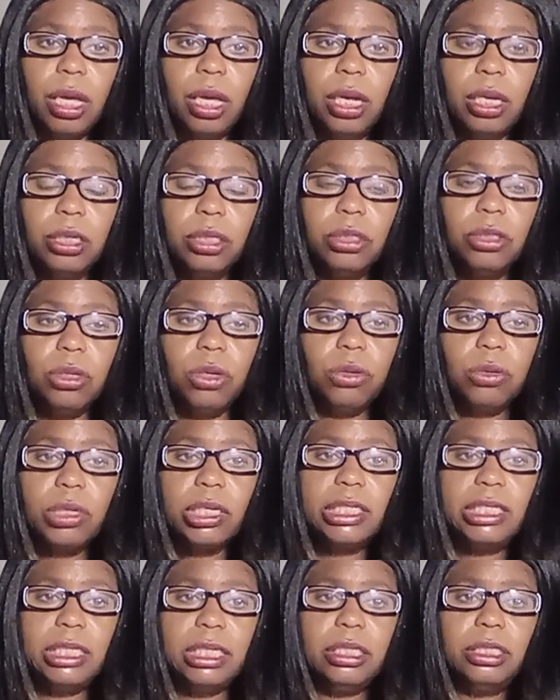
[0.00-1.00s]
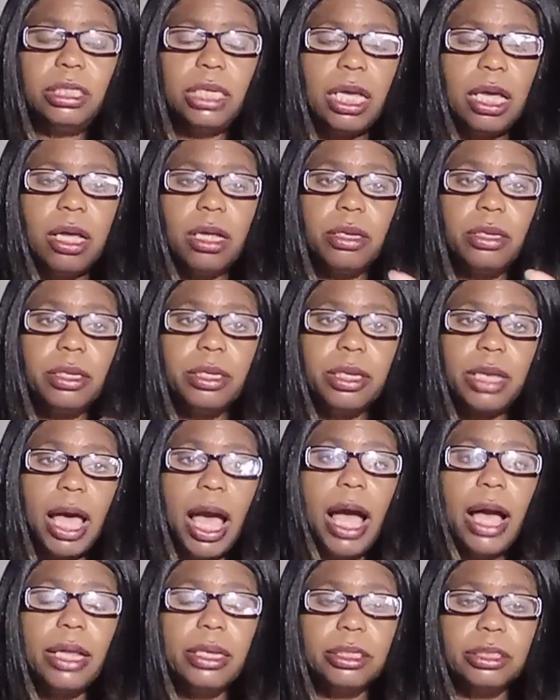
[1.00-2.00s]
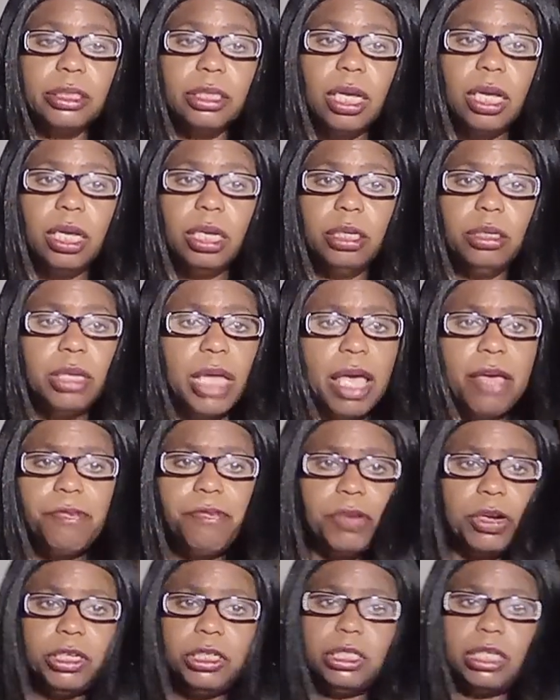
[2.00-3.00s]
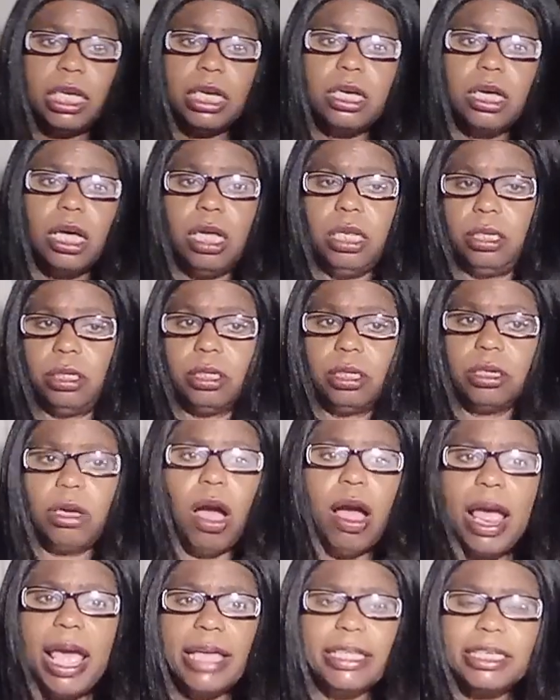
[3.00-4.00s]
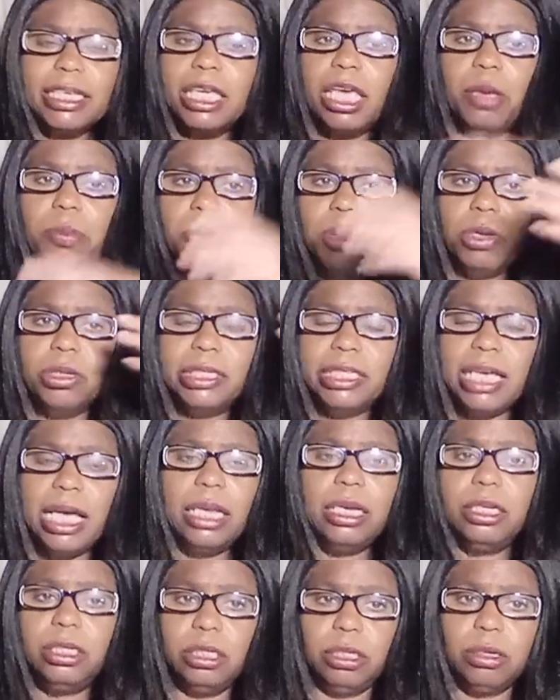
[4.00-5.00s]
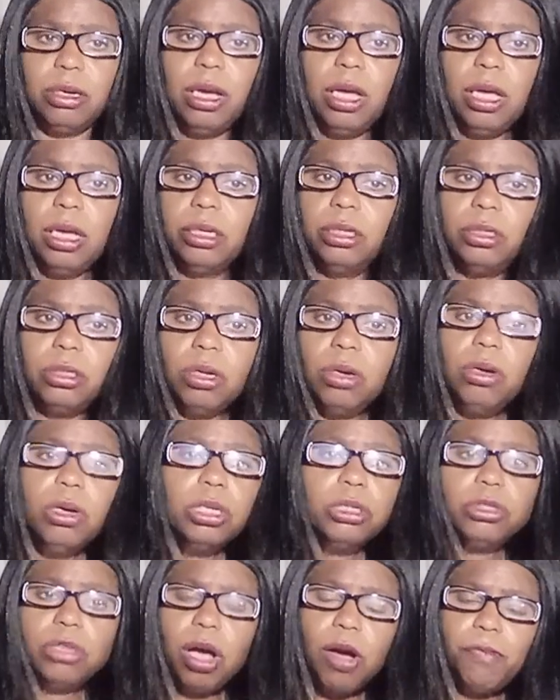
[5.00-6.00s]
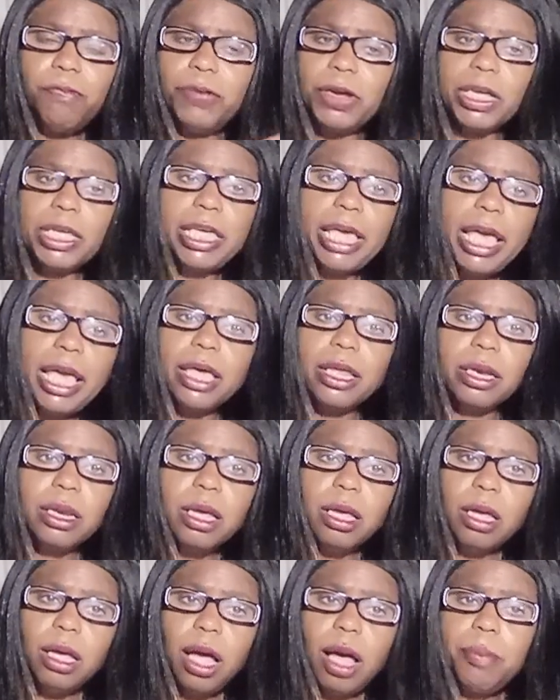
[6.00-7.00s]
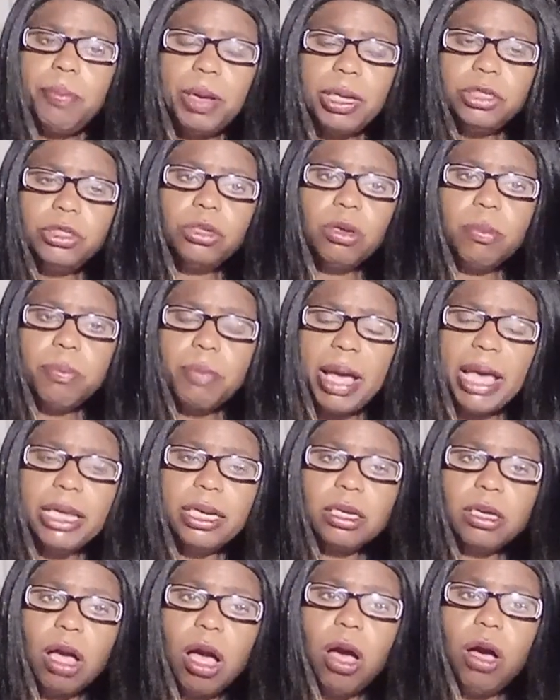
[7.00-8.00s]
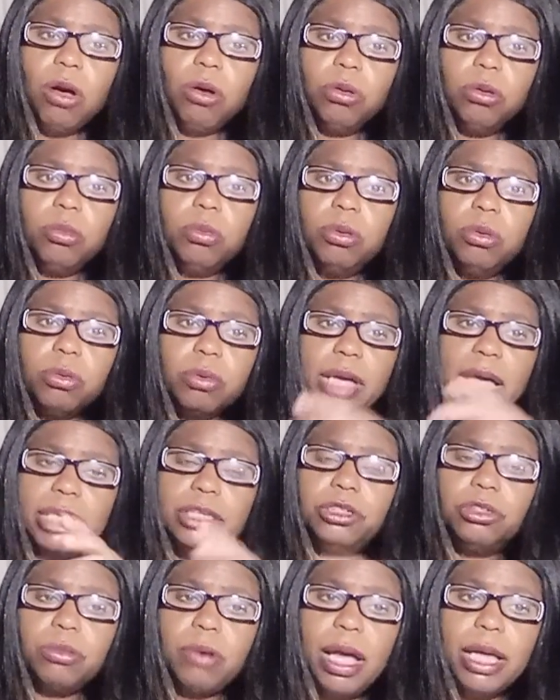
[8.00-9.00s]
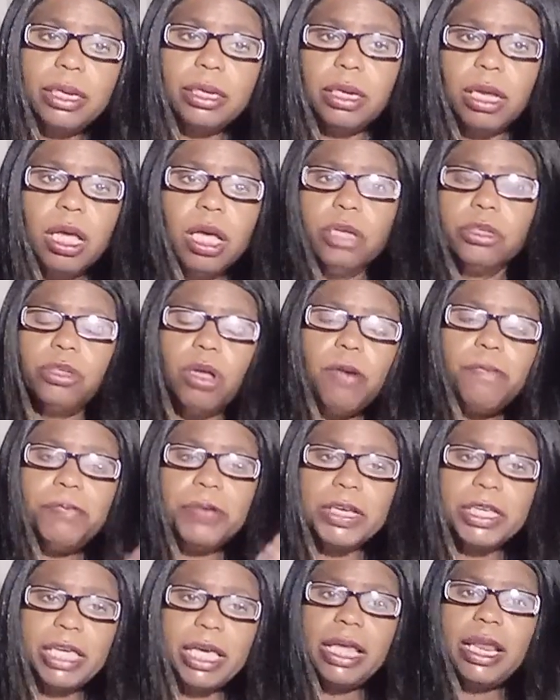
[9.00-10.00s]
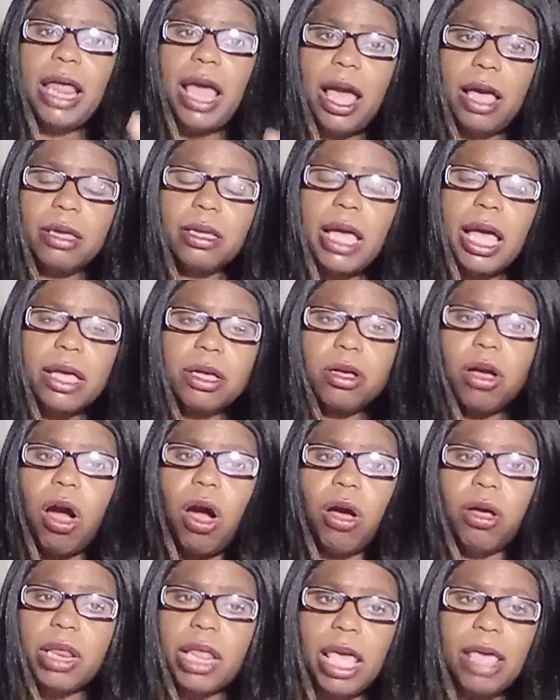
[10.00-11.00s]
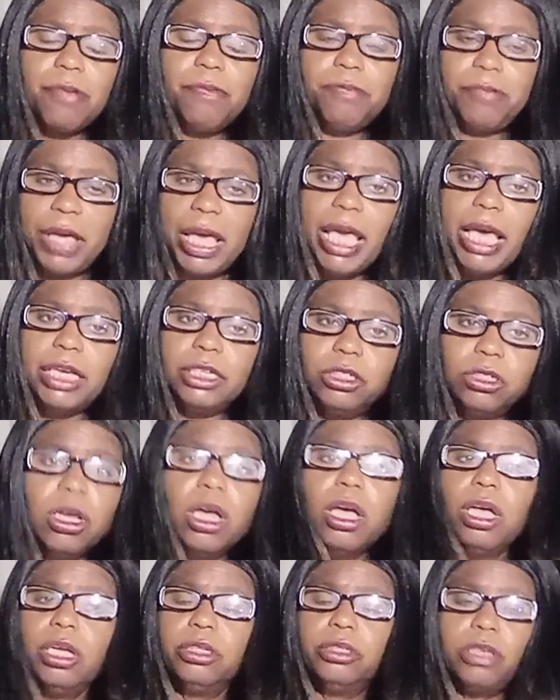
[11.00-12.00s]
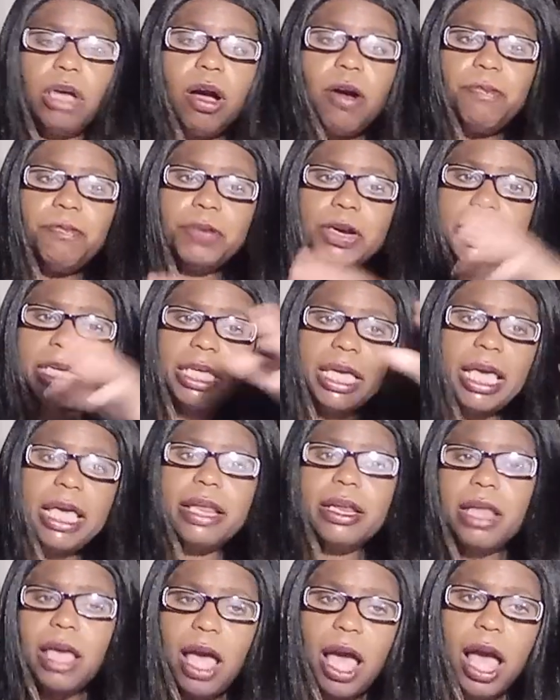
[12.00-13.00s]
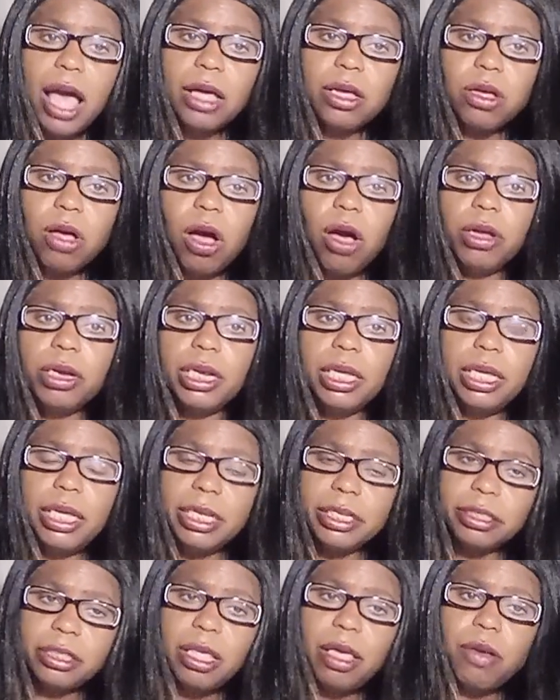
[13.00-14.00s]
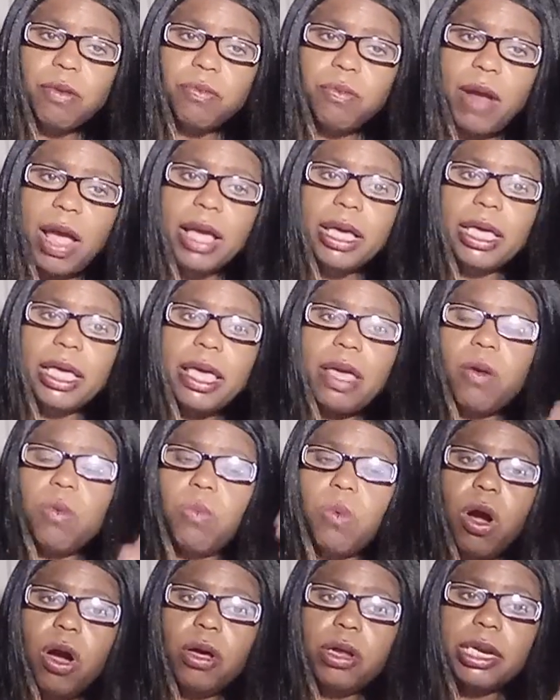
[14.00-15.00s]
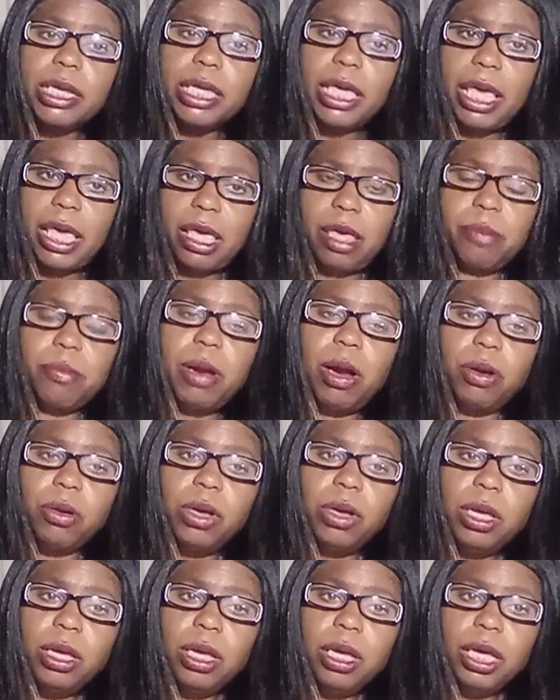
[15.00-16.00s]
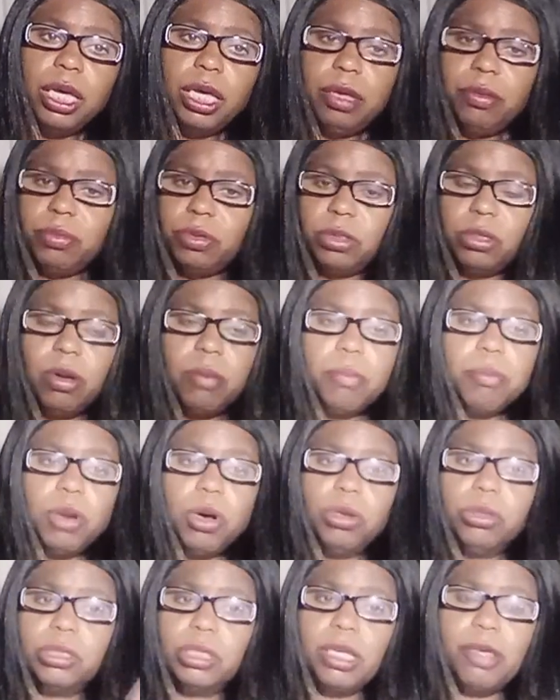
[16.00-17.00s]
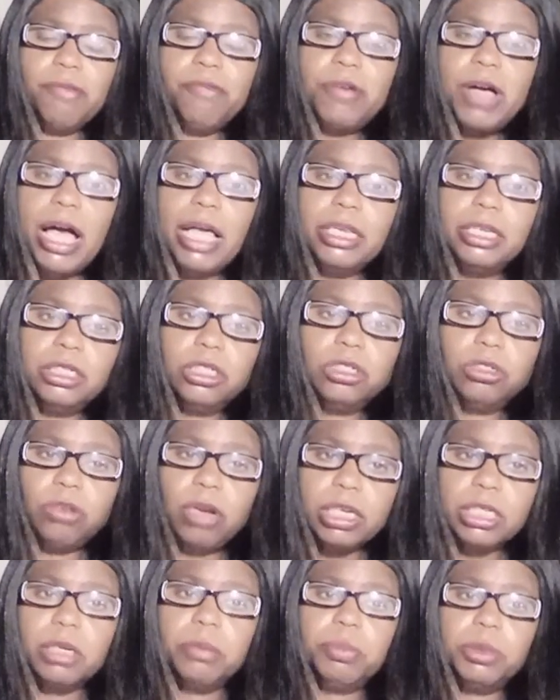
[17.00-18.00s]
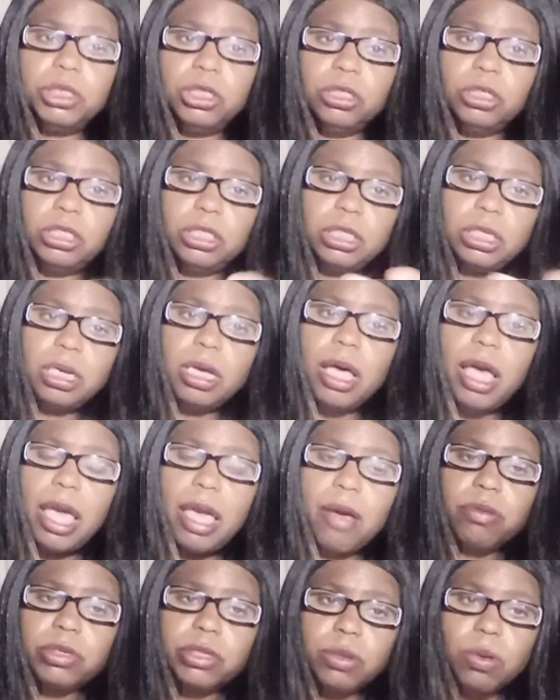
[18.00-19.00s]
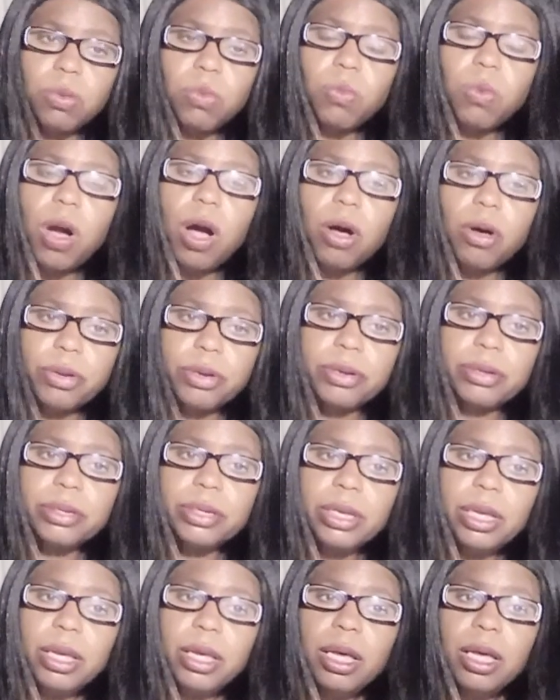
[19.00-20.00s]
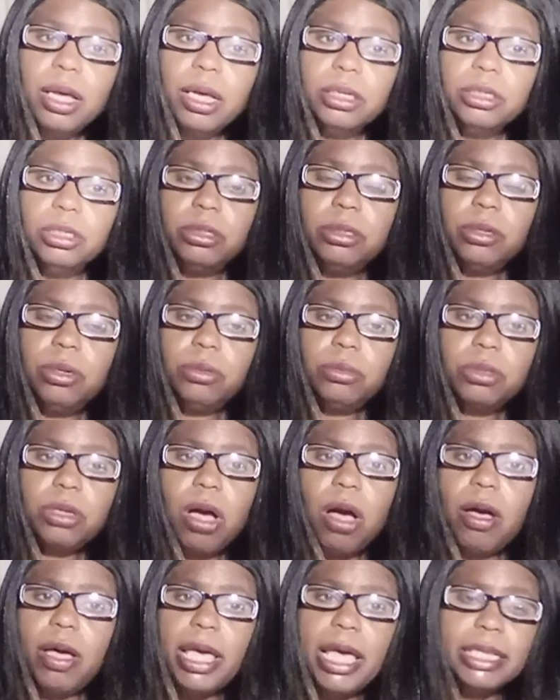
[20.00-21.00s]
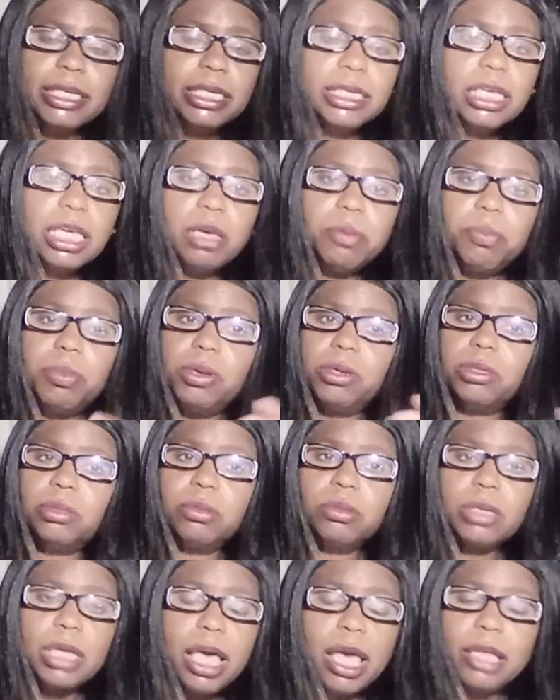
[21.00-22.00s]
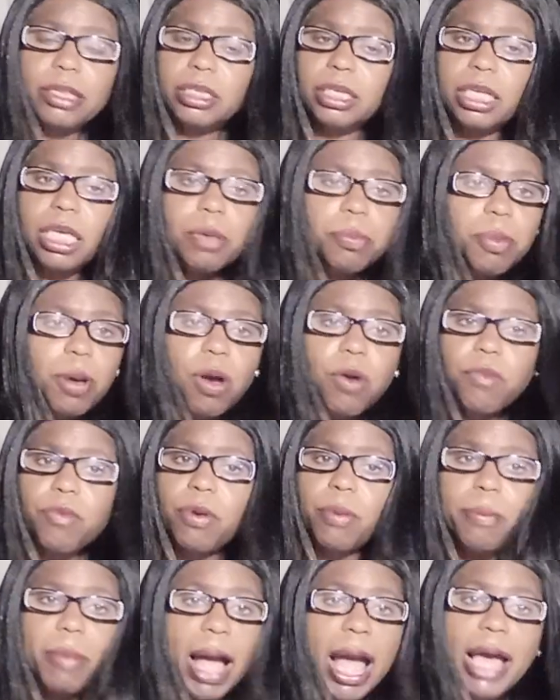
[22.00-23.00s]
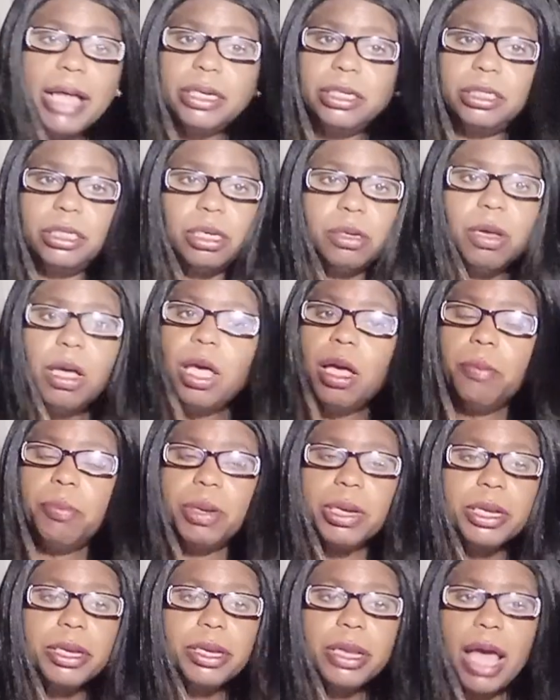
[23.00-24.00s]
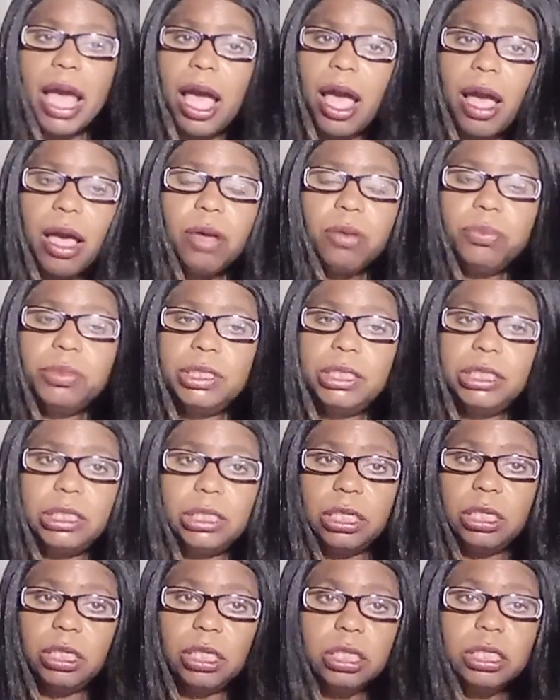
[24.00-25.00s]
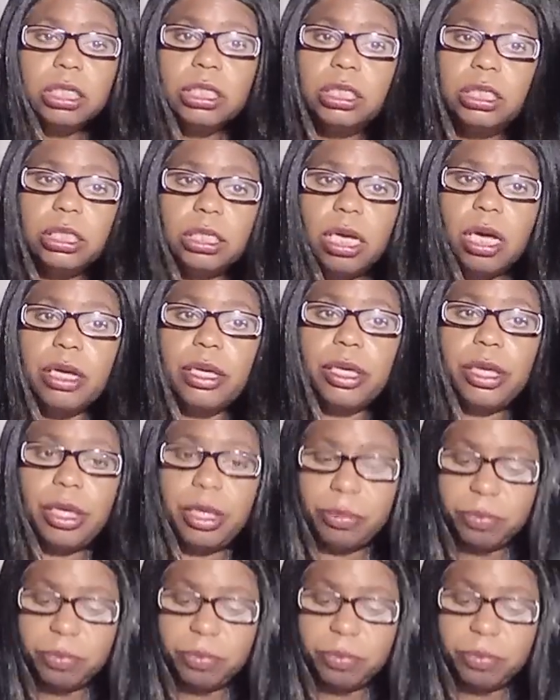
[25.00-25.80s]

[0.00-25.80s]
Because see, they acknowledge. At first they could. God had to keep on telling you. Don't forget about your mighty God who got you out of there. Don't forget how God had fed you. Don't forget how God had hit that rock and that water came out. Even though Moses didn't follow instructions, but you still have some water. God had to keep on reminding them. But now we see it is sucking.